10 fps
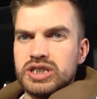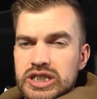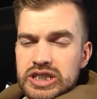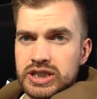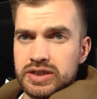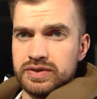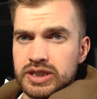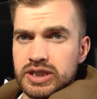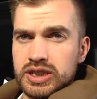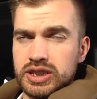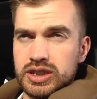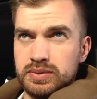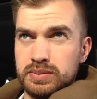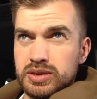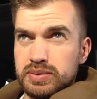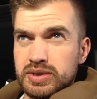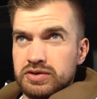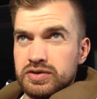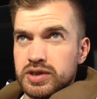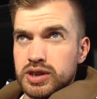day has finally come. It's been
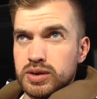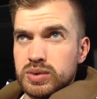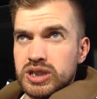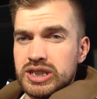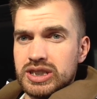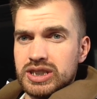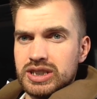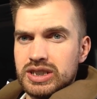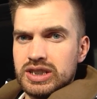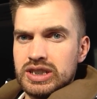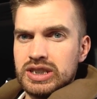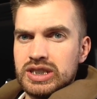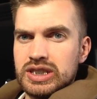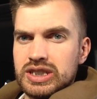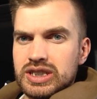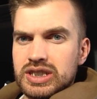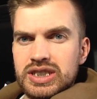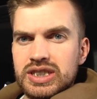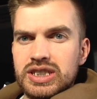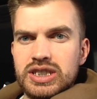4 weeks.
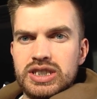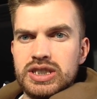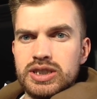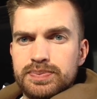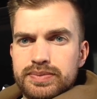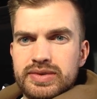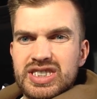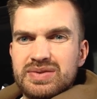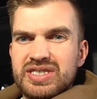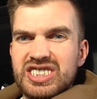And, I'm